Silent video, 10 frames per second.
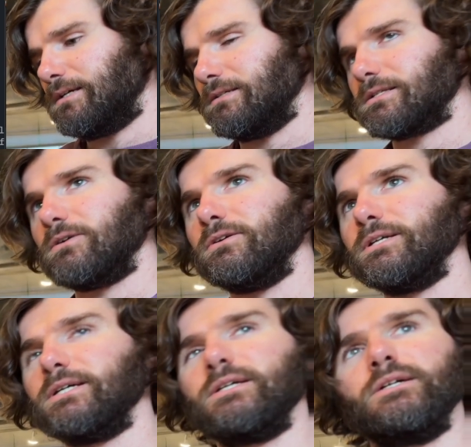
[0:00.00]
And it's called
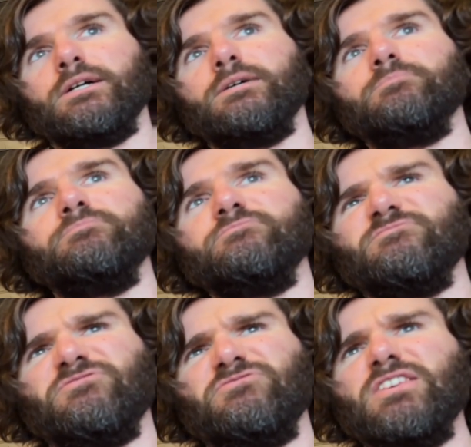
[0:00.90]
a
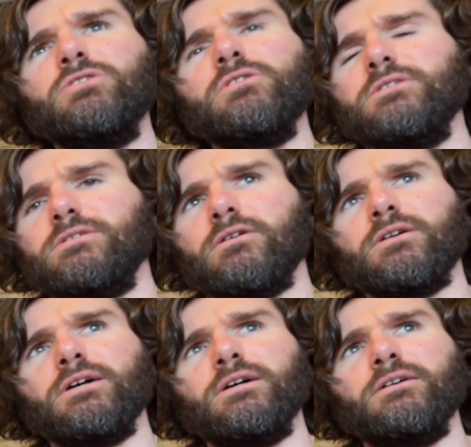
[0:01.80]
field or
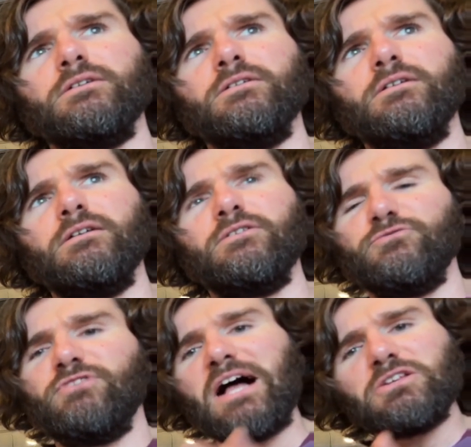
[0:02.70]
a
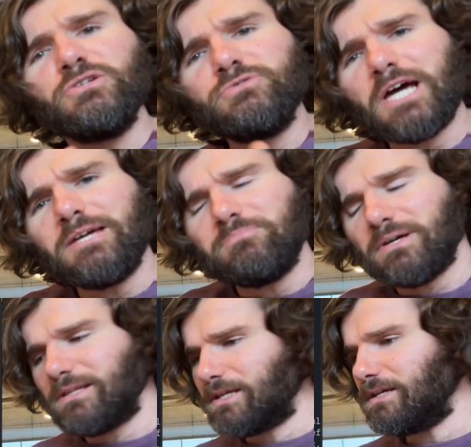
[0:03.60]
value type,
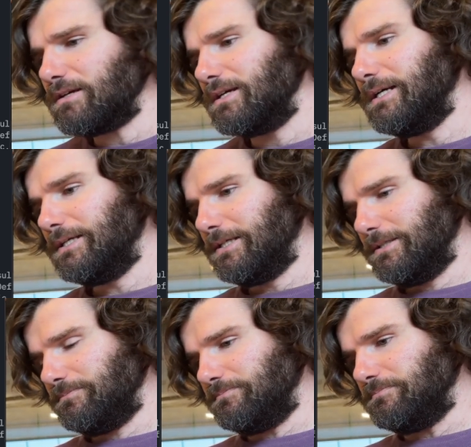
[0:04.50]
I think,
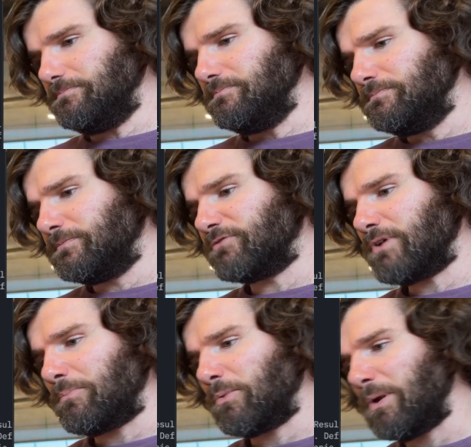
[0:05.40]
if
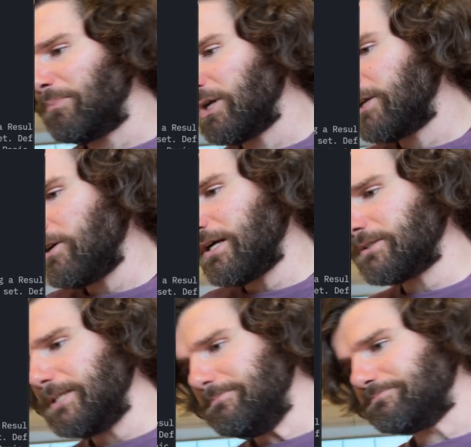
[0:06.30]
I'm remembering
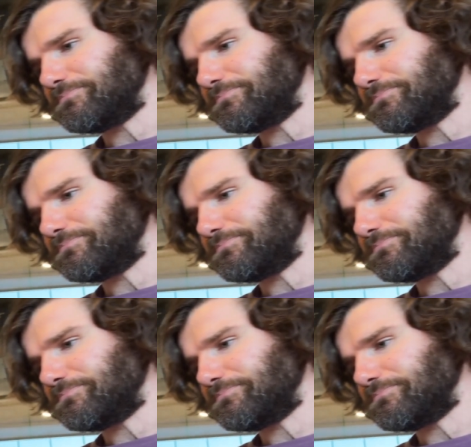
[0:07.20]
correctly.